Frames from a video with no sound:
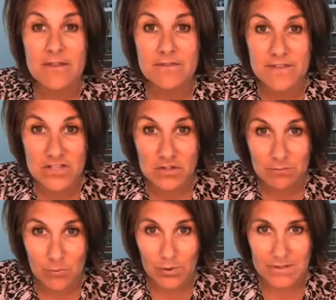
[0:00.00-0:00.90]

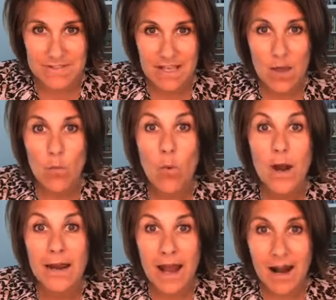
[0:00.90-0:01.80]
Vision boards.
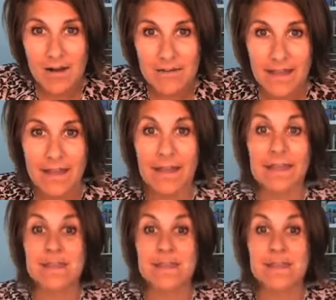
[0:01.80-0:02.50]
What are they?